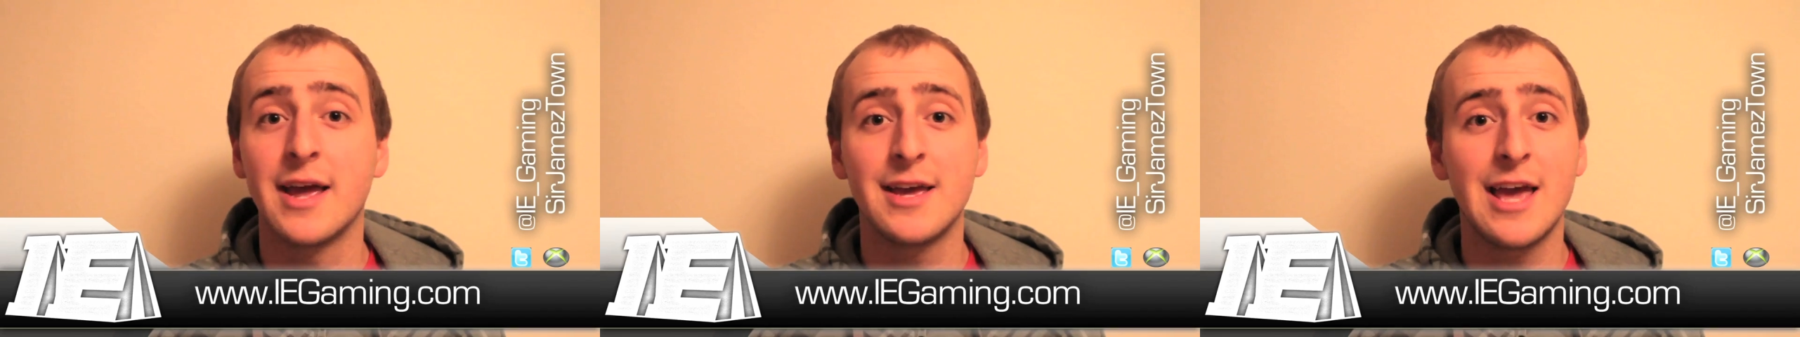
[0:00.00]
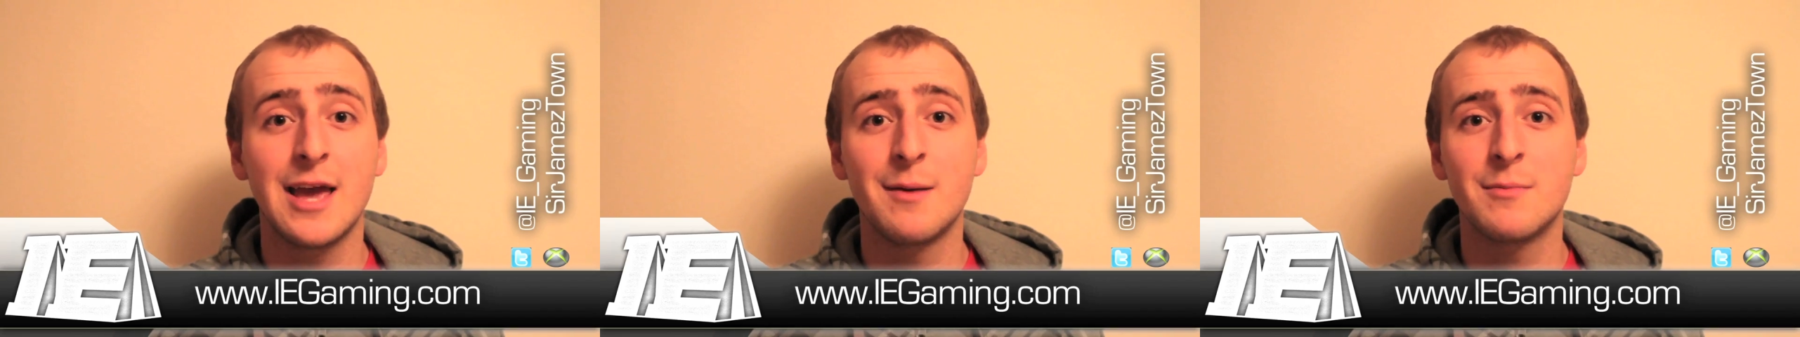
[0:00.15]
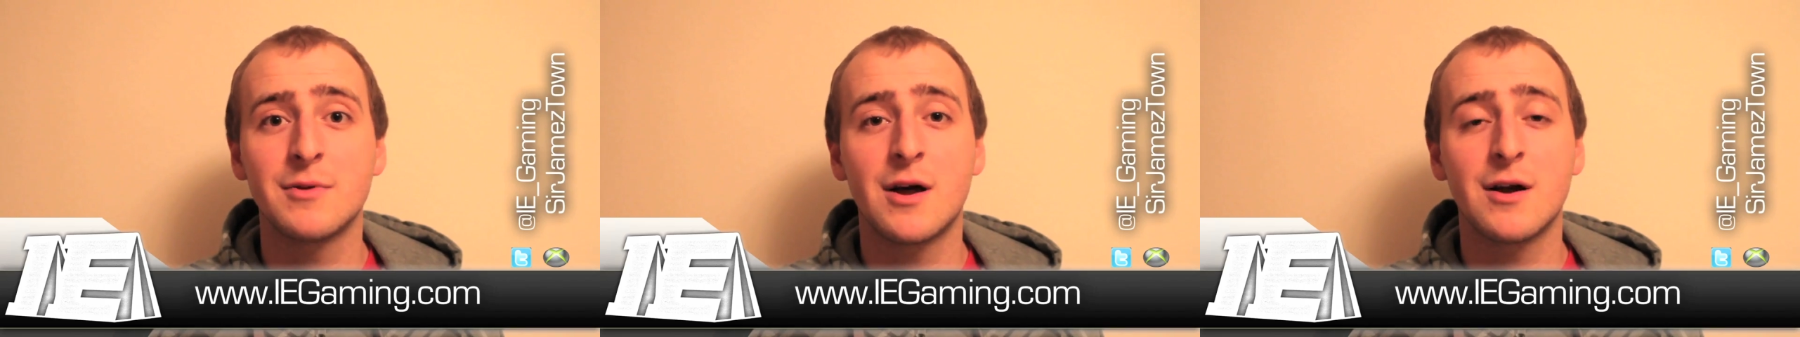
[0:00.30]

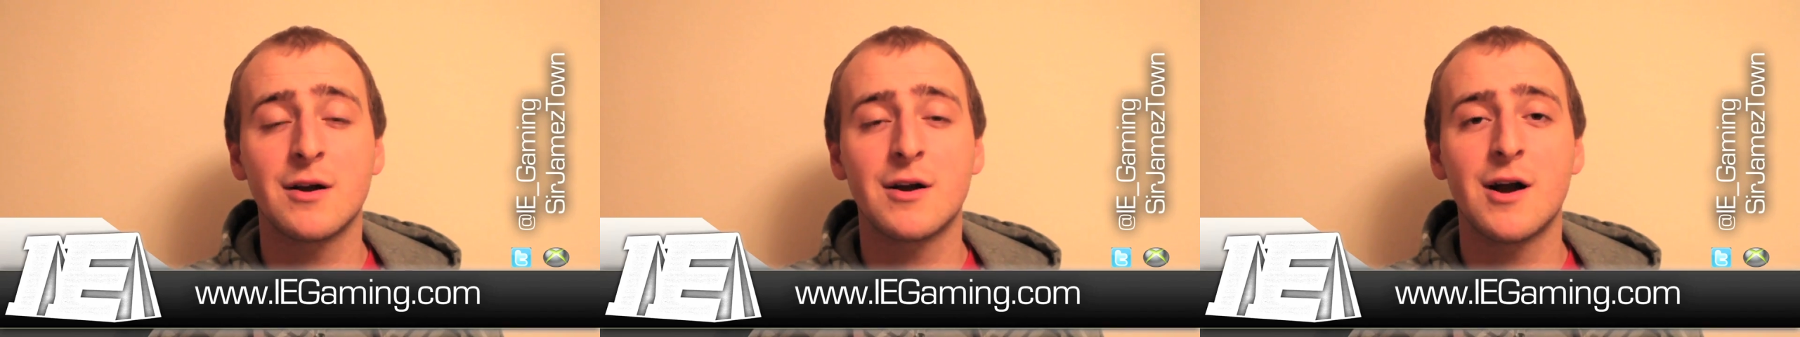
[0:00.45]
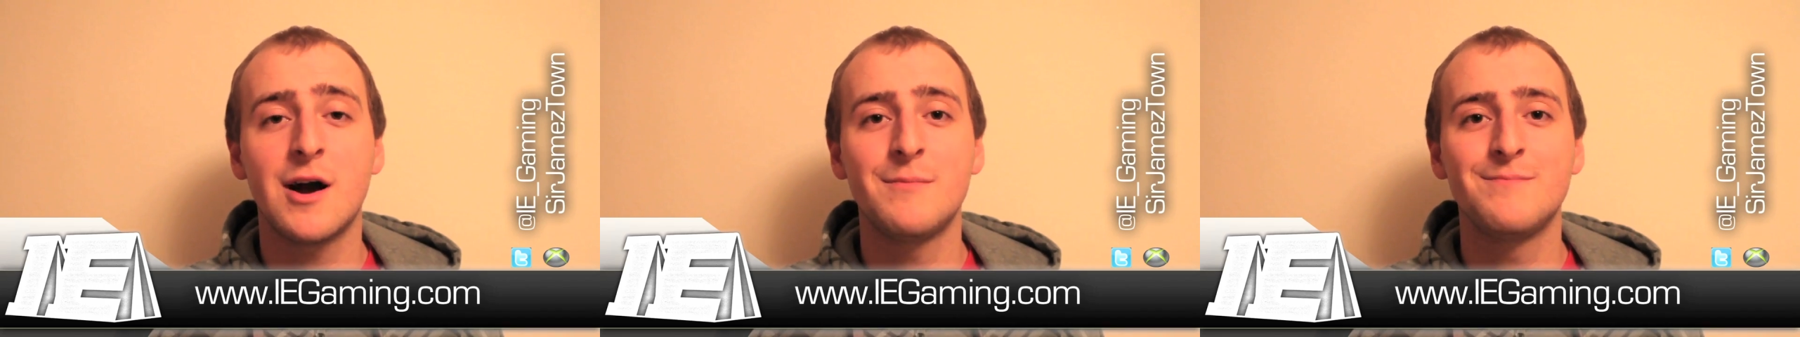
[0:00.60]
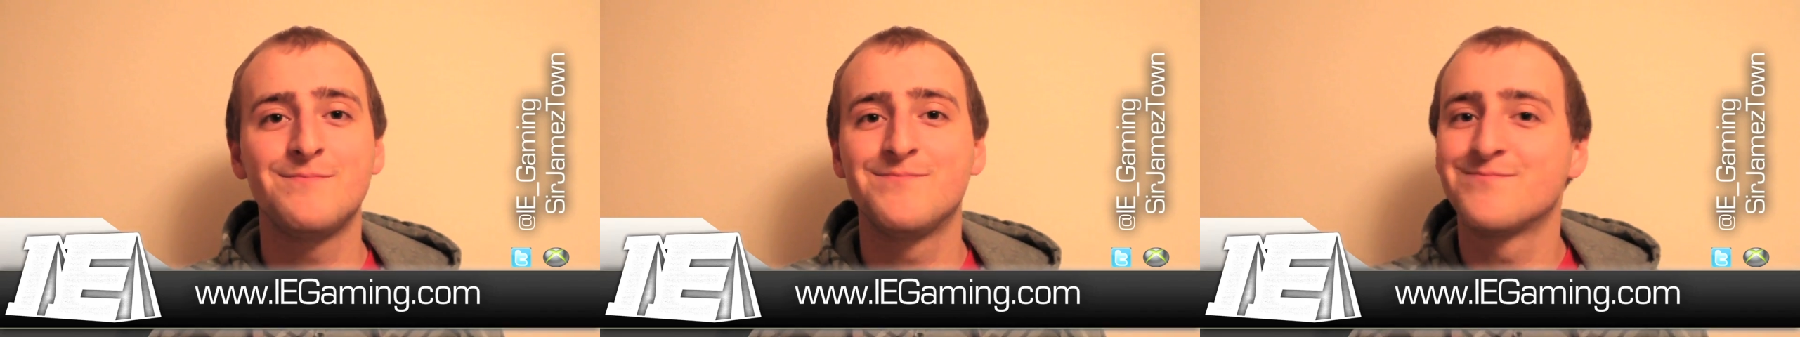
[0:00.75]
gaming dot
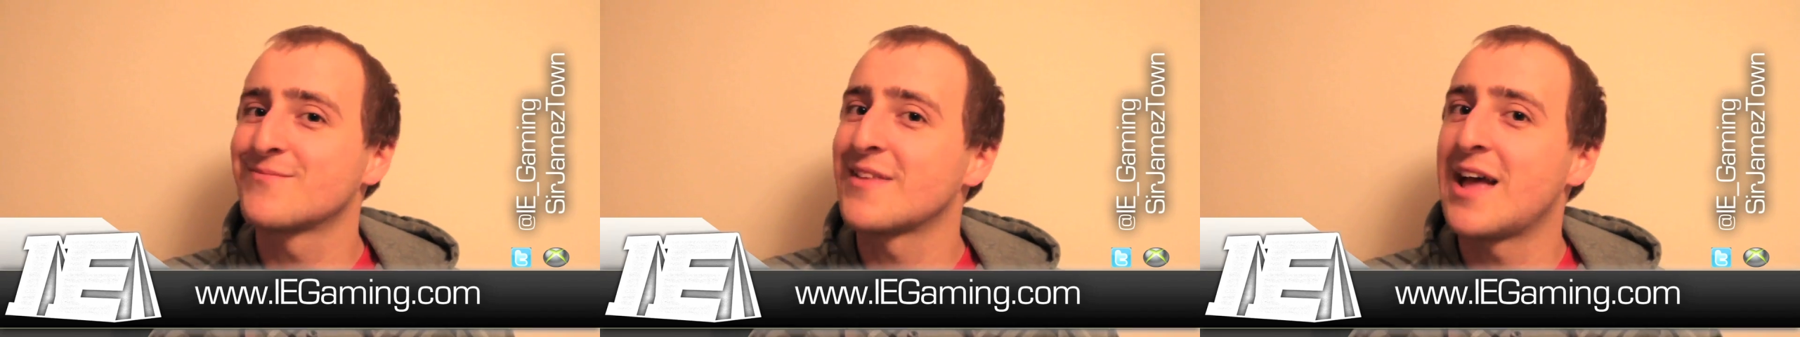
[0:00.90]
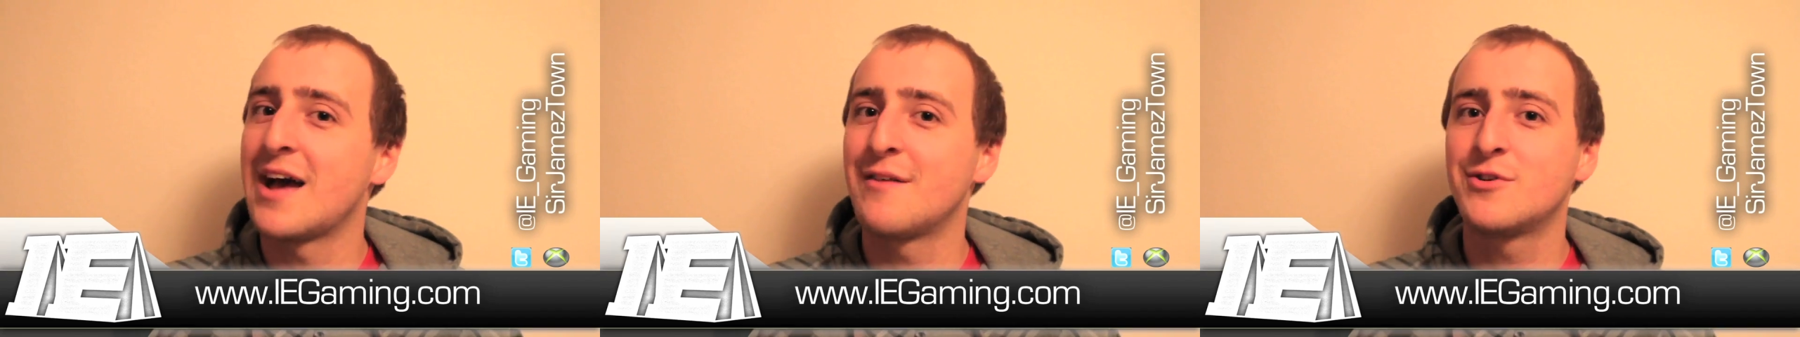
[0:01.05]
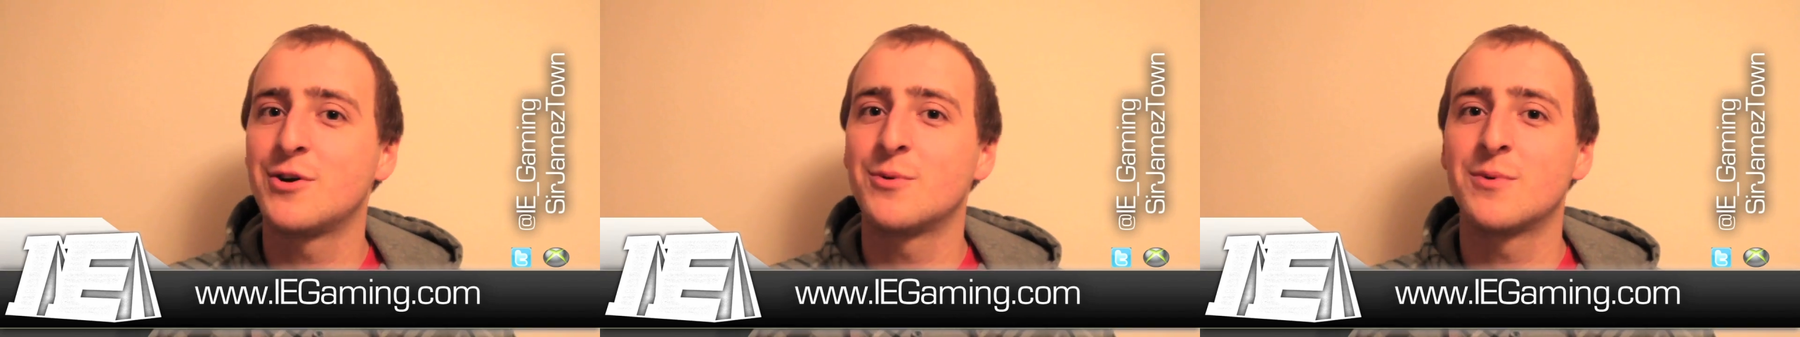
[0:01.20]
com.
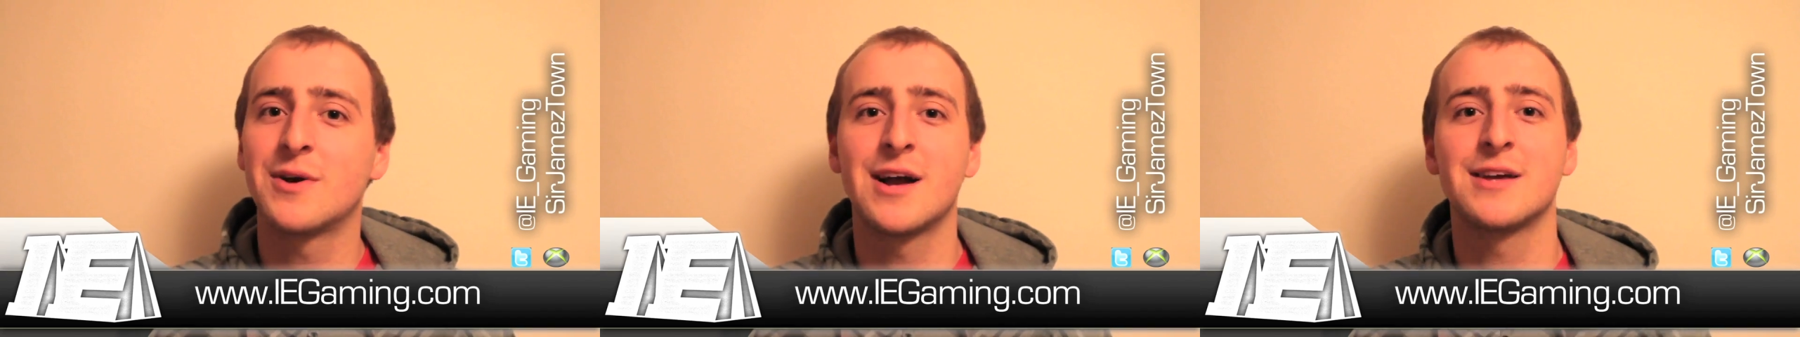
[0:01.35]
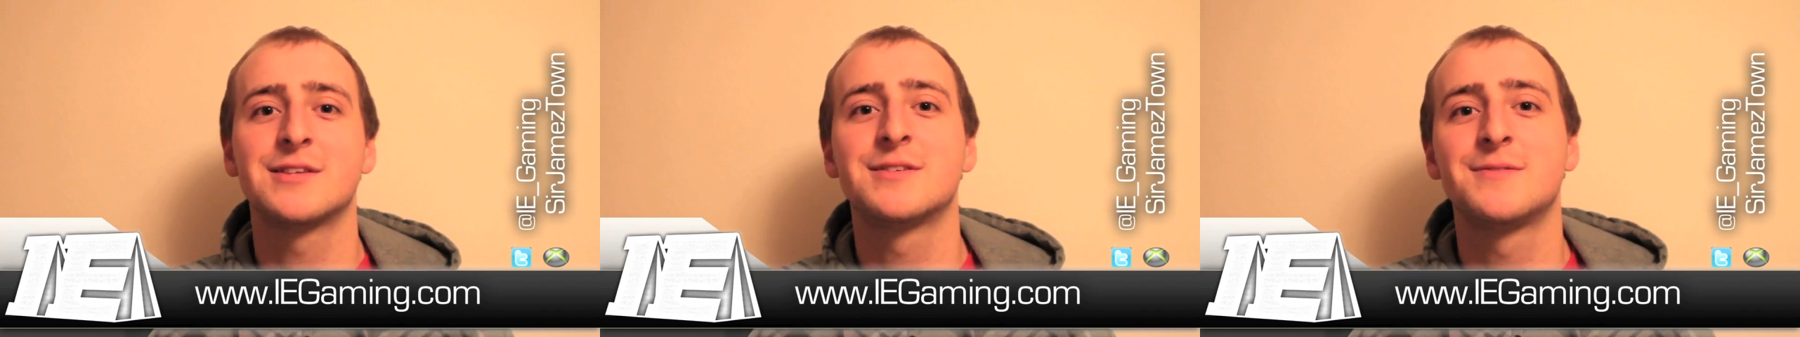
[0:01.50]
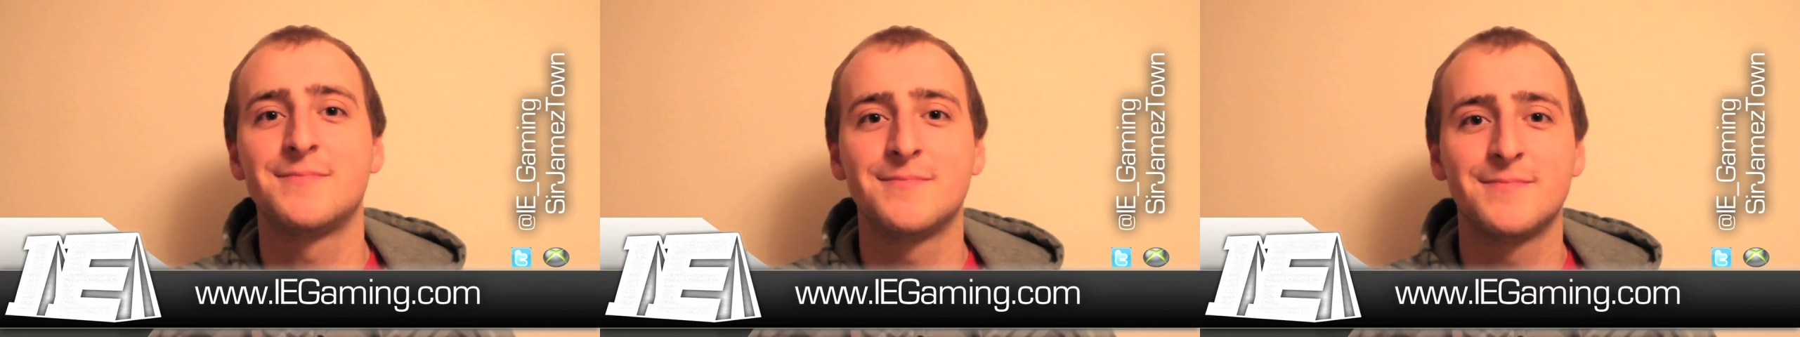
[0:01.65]
Have a good one,
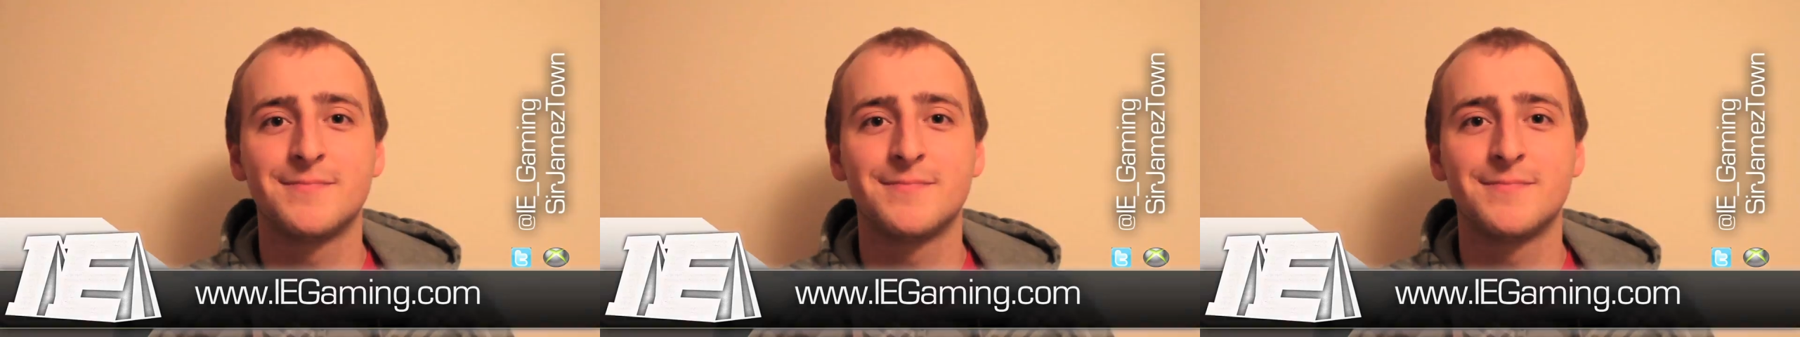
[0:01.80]
guys.